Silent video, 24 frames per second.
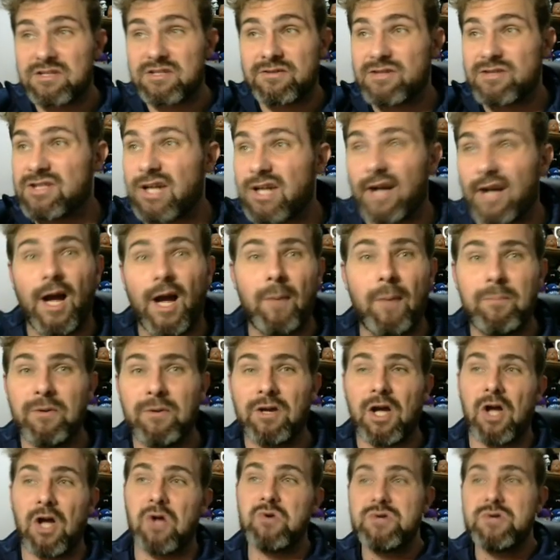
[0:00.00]
suck up and
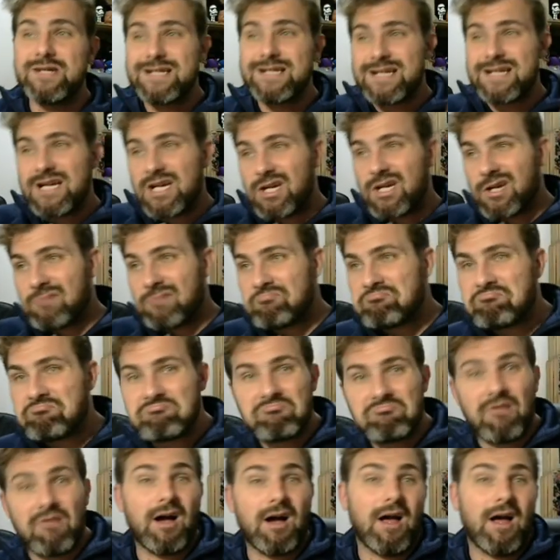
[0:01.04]
go,
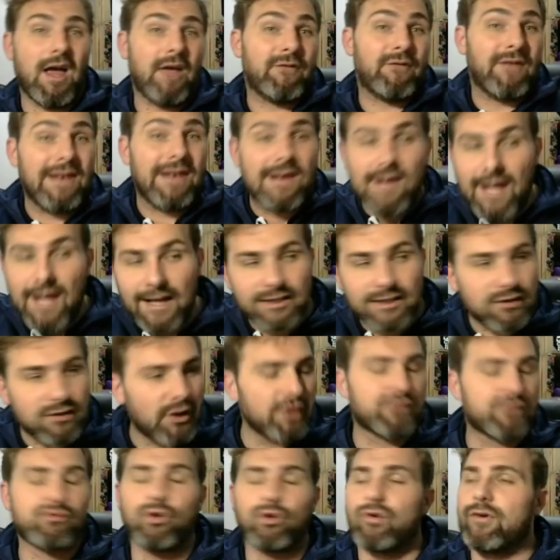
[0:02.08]
unless I
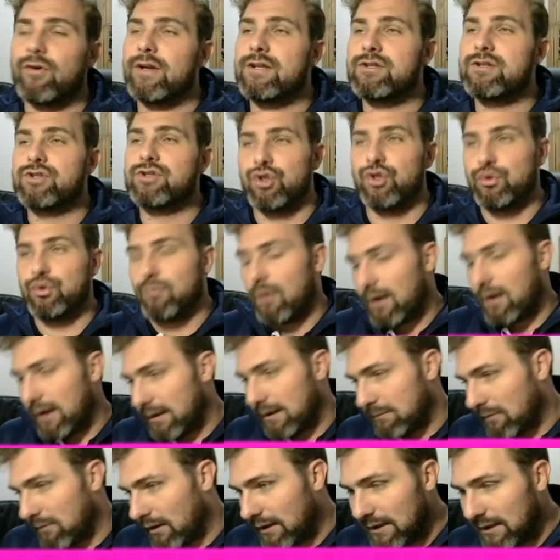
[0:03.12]
draw into my
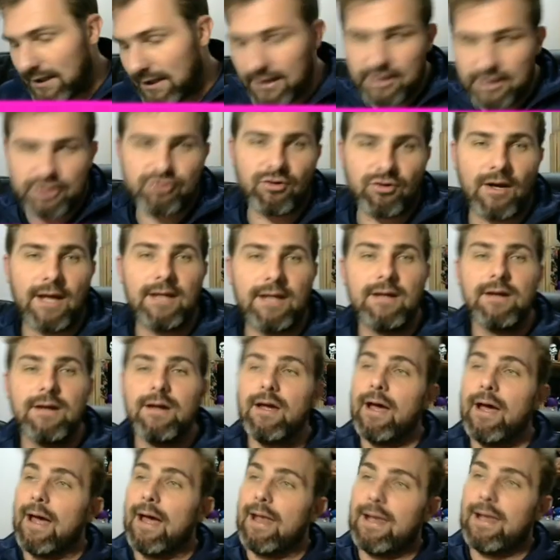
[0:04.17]
Led Astray,
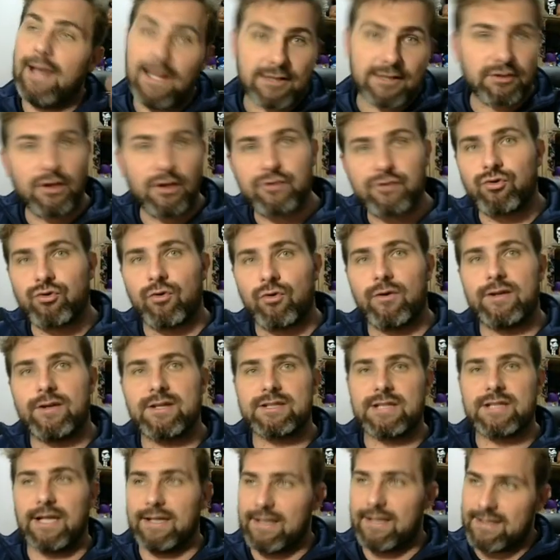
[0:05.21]
unless I draw into
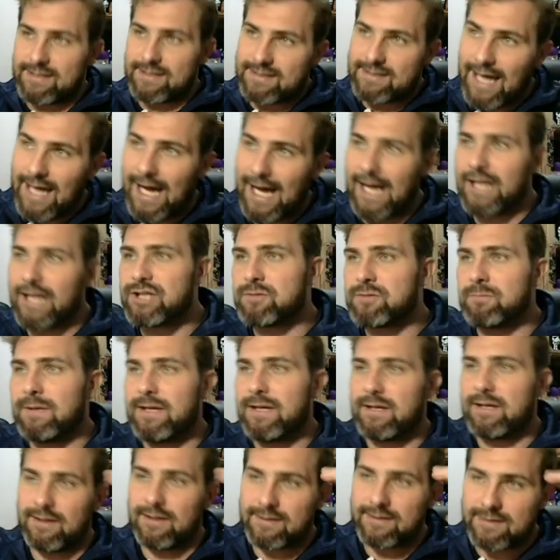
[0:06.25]
something that is tangibly
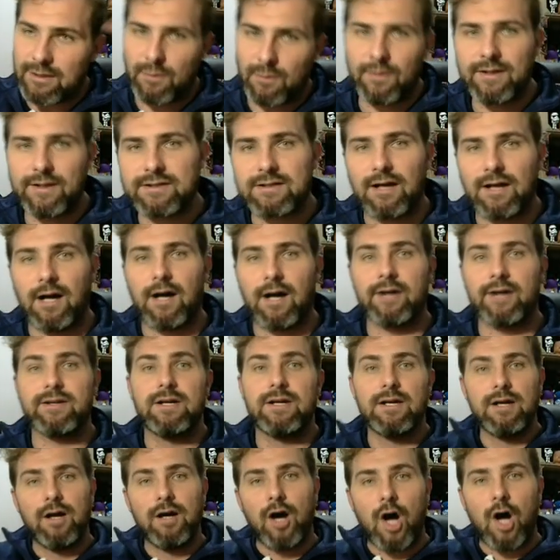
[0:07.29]
going to deal with this card,
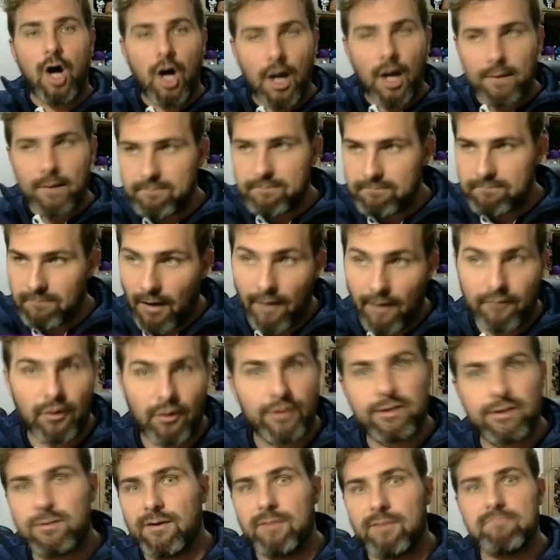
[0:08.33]
I've got to
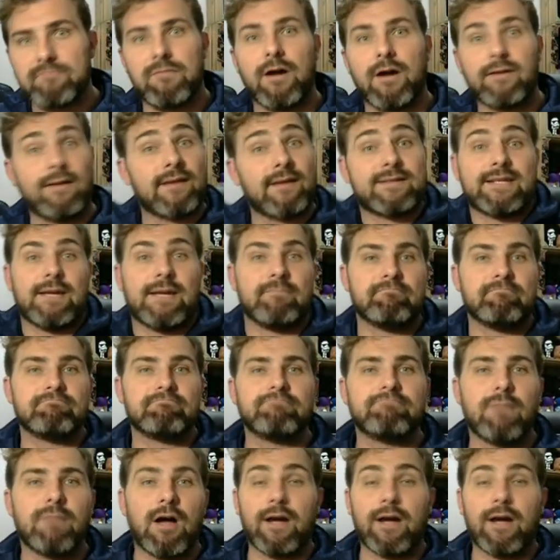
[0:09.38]
do it. That's it. I